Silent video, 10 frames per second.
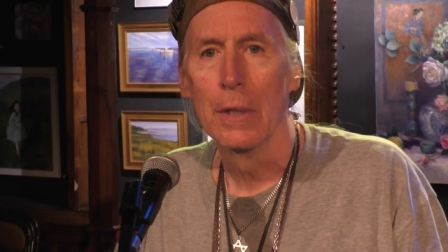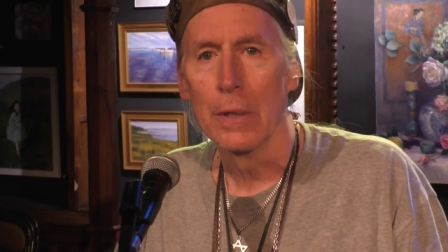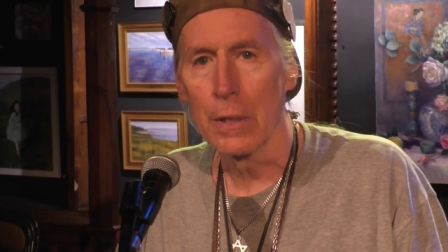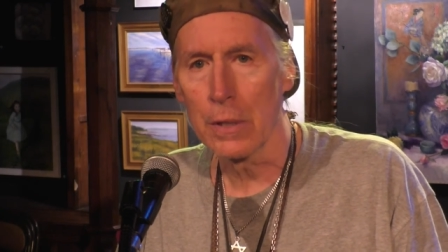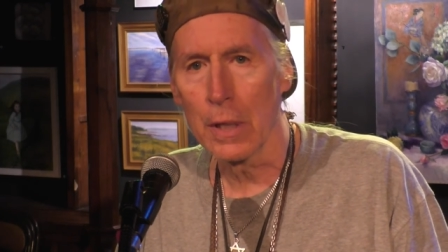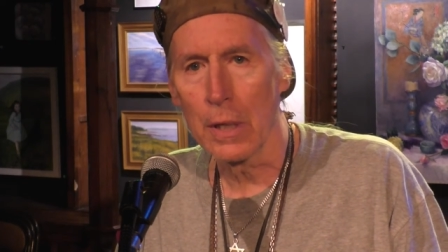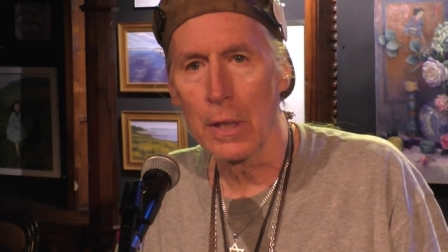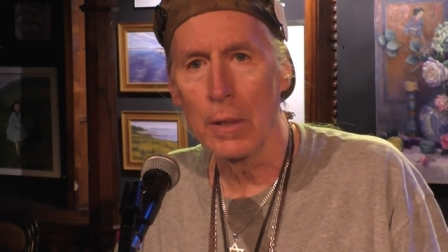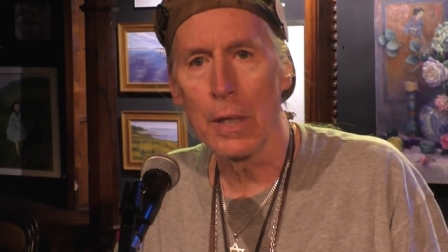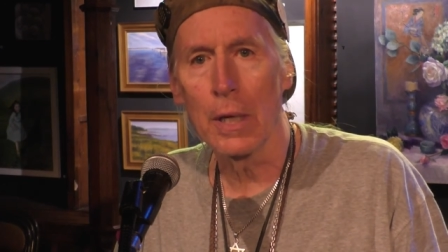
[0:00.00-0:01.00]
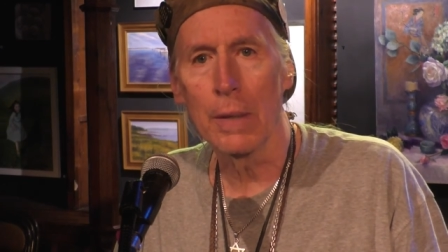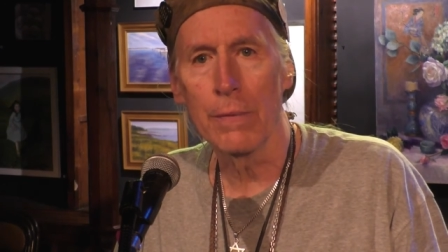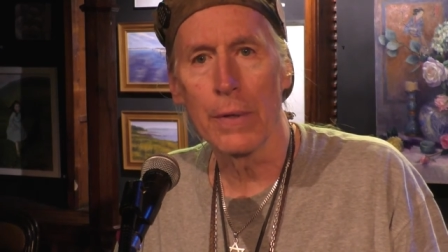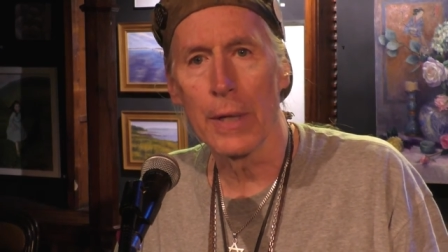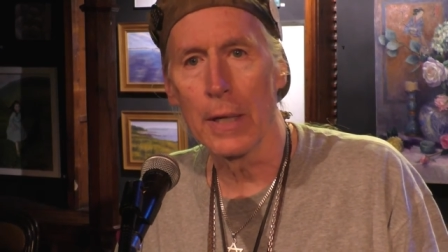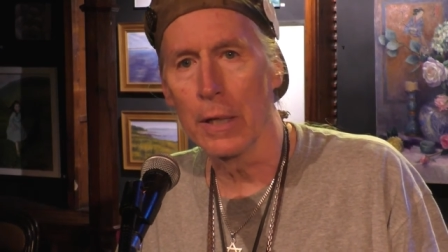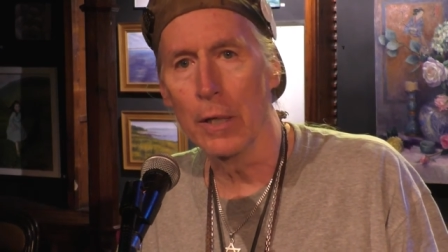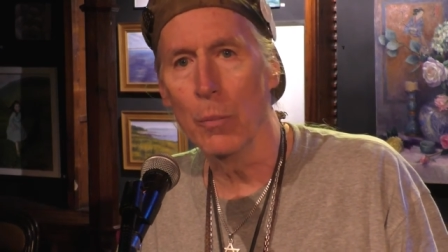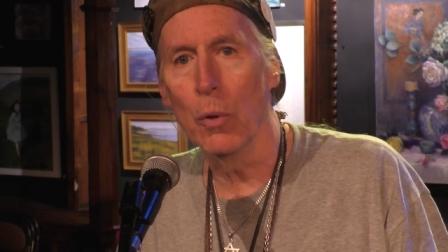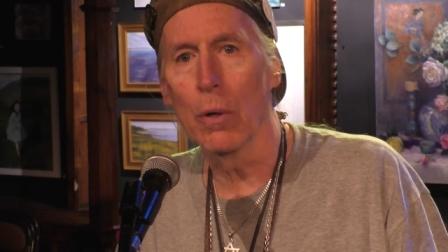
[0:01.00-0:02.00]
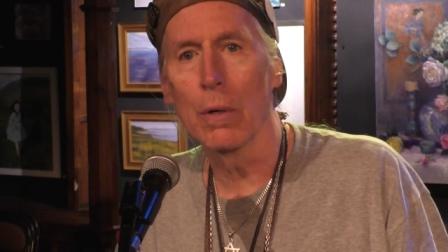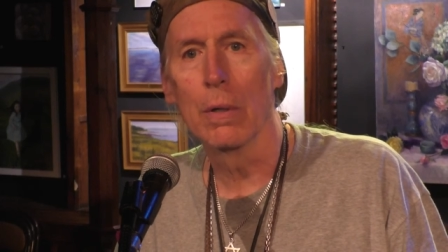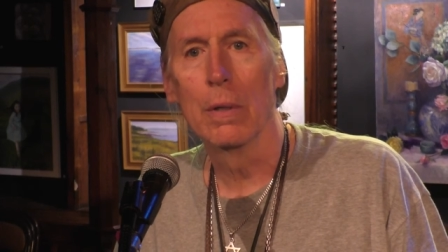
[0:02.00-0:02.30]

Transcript: There's not any time for that anymore.